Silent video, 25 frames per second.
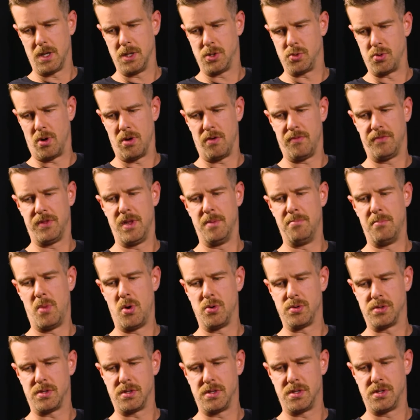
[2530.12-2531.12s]
one of the
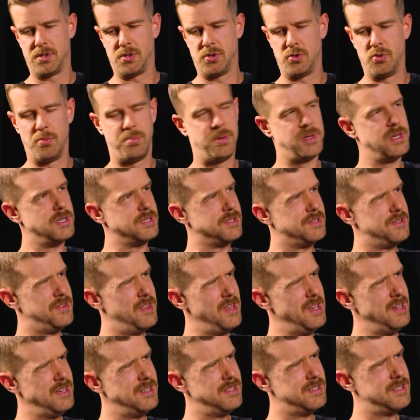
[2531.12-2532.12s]
most stupidest
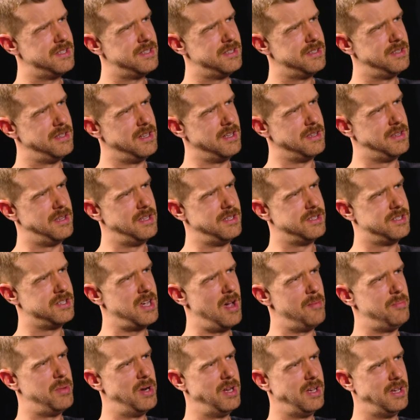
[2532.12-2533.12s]
things that is
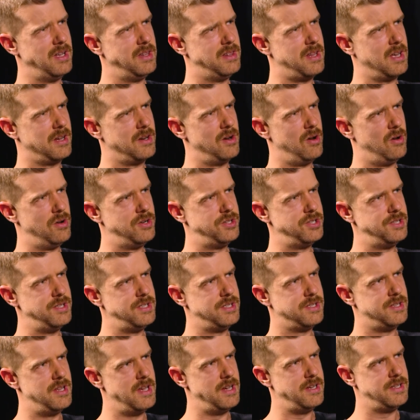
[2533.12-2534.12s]
happening in technology
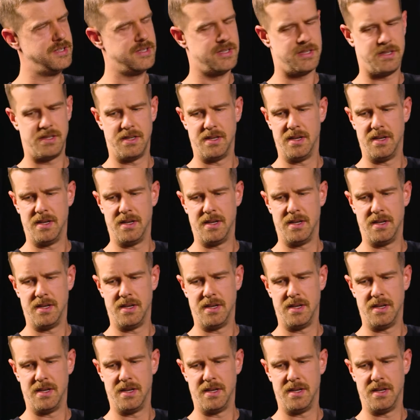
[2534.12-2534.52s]
these days.